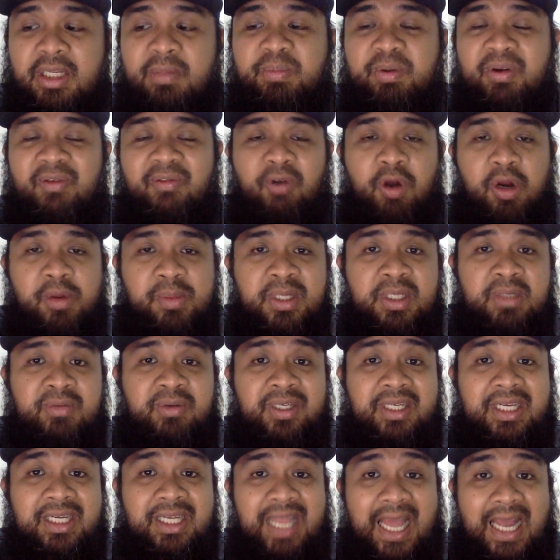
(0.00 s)
performance
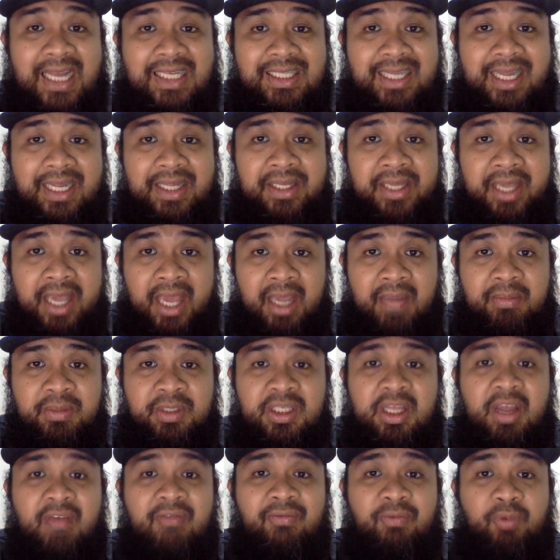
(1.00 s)
for their last 10
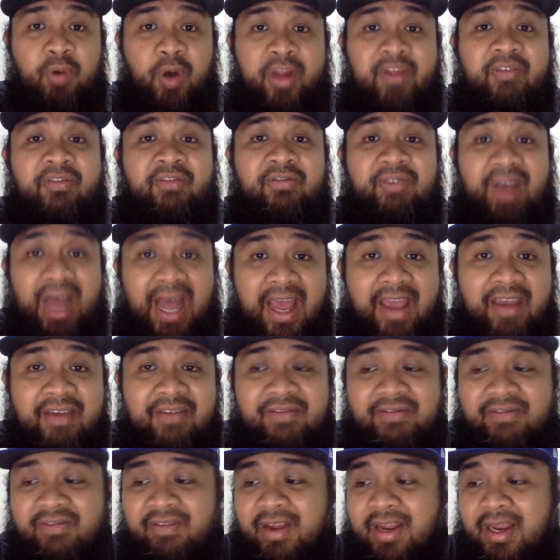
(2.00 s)
games. They've won
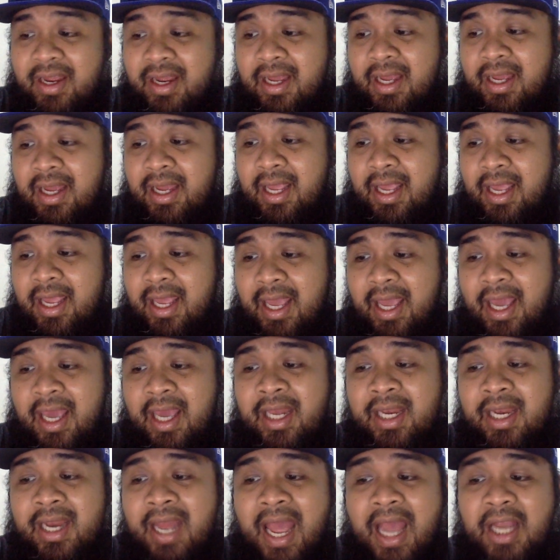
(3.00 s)
5.
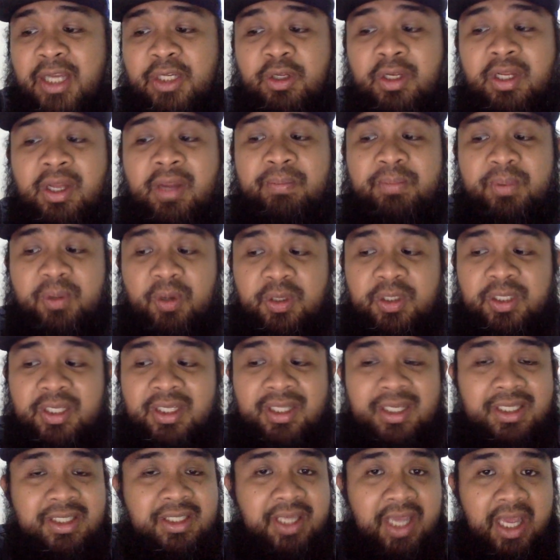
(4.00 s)
And actually
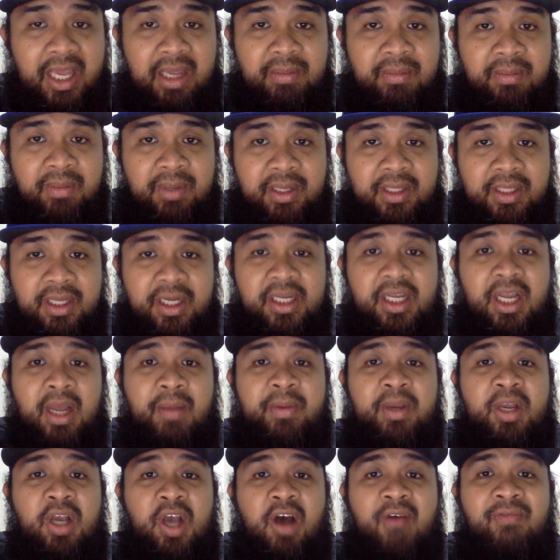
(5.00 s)
approaching this game, they're
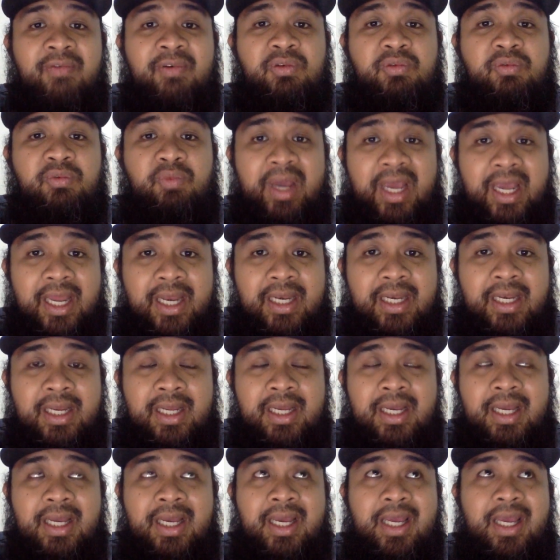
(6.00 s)
coming off a win.
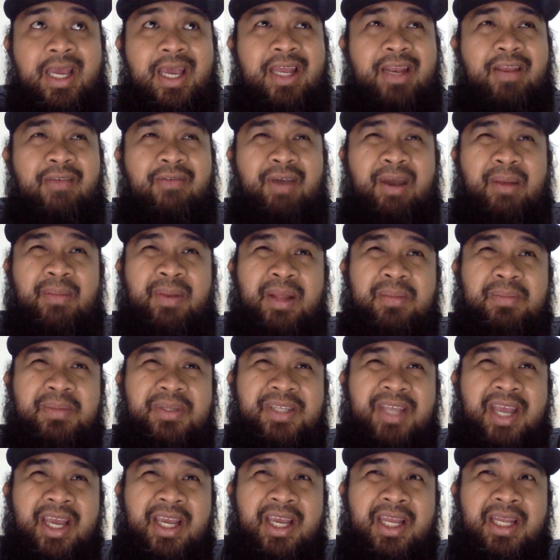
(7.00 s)
And if I'm not
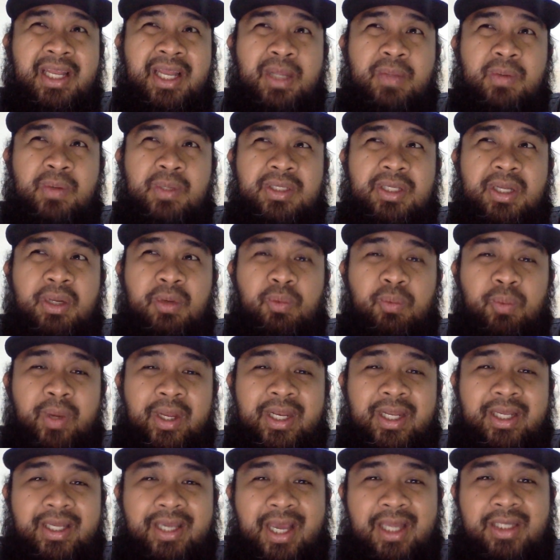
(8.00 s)
mistaken, that was their
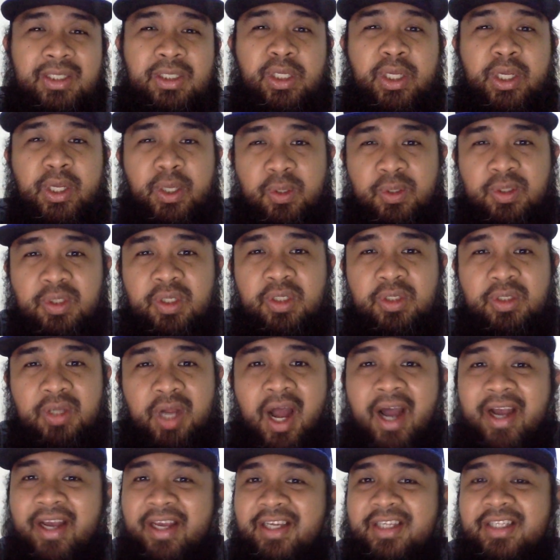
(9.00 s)
win against Houston
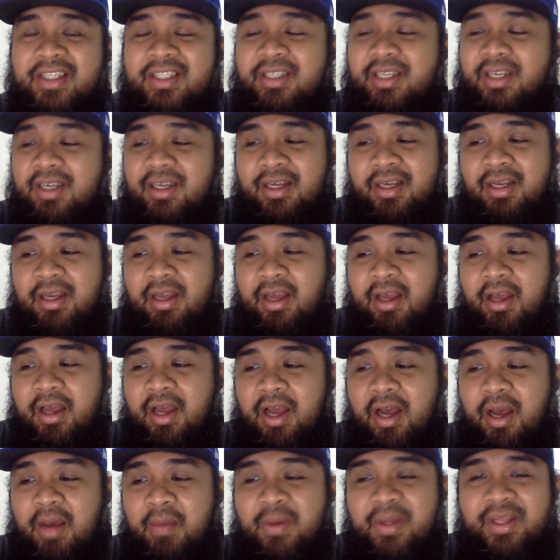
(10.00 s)
Rockets.
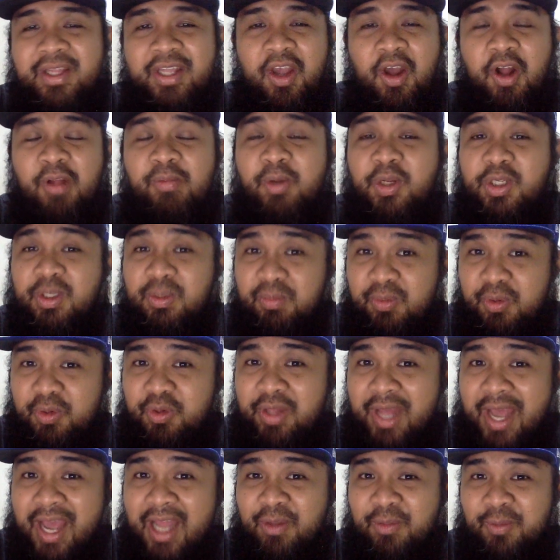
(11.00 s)
But they almost
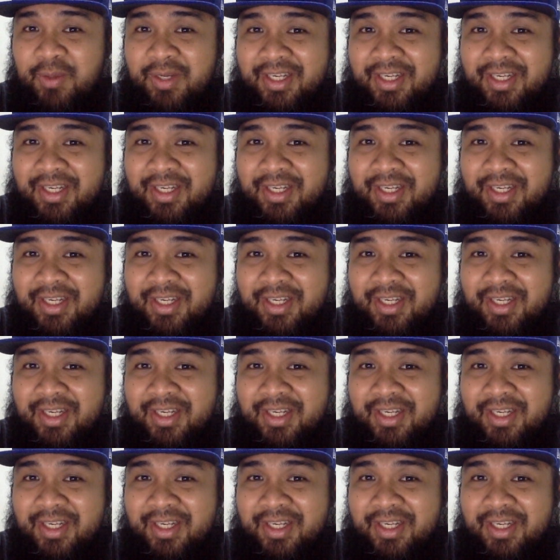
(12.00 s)
blew that